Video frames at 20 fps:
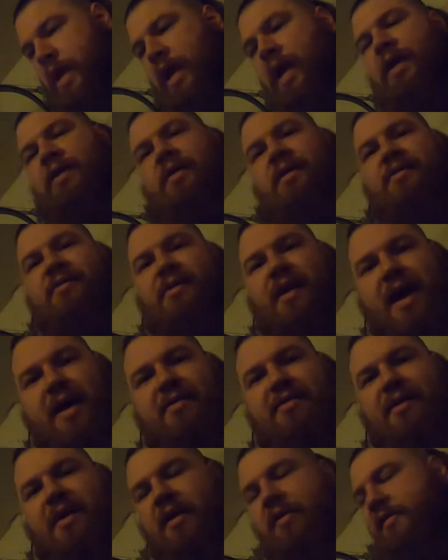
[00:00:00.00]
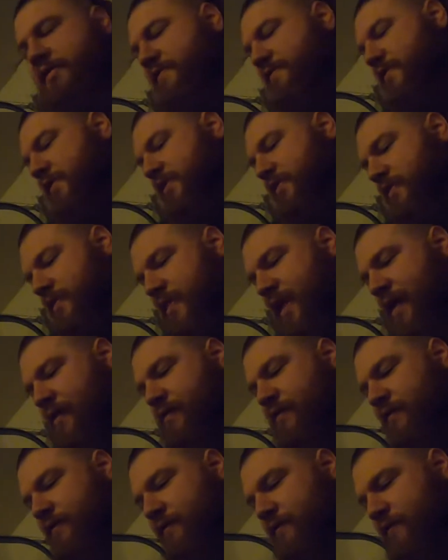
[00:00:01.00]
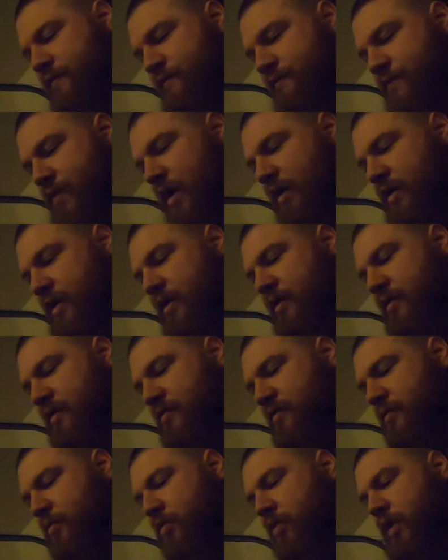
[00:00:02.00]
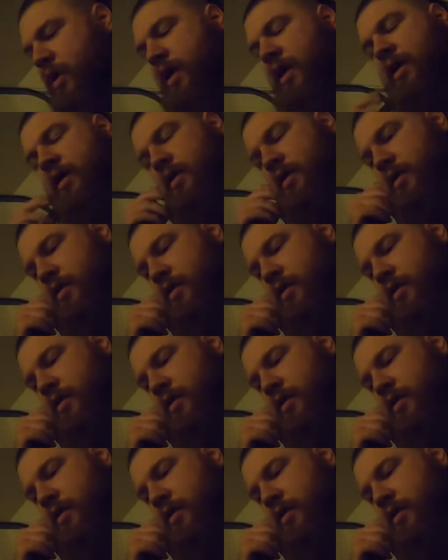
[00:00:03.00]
It does not sound different. That's fucking disappointing.